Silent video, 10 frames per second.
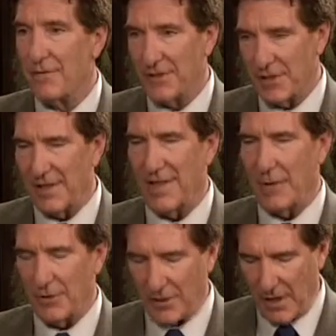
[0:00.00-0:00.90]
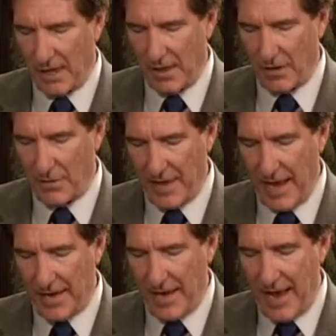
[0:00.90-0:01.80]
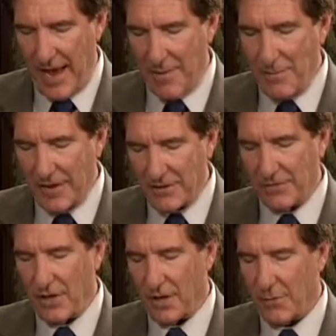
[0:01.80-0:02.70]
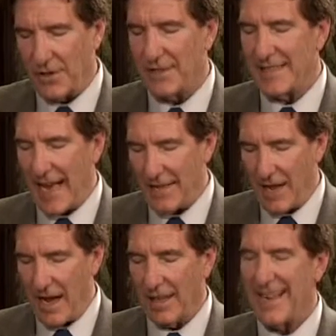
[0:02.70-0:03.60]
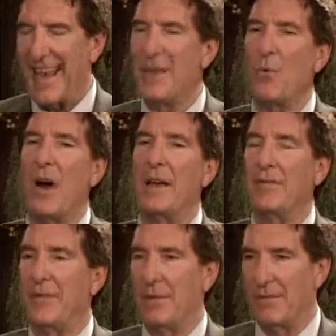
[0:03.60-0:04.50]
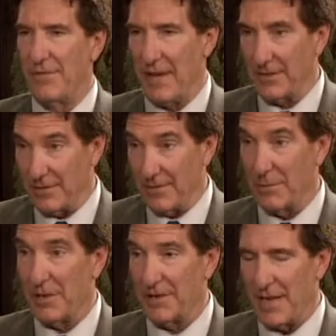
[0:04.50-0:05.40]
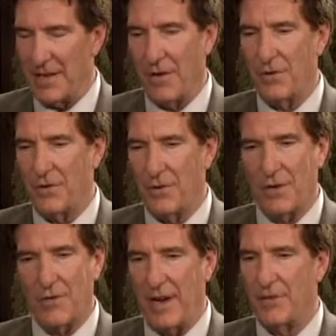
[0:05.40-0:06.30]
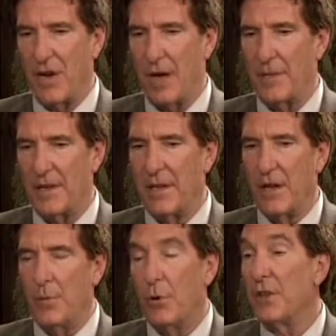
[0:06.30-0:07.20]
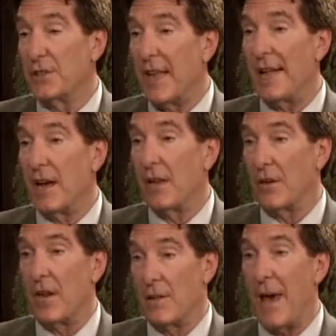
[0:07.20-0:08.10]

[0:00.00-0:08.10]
facility. I wish you a lot of luck with that. And best of luck with the Staten Island NY Film Festival, because I know you're doing a great job in putting Staten Island on the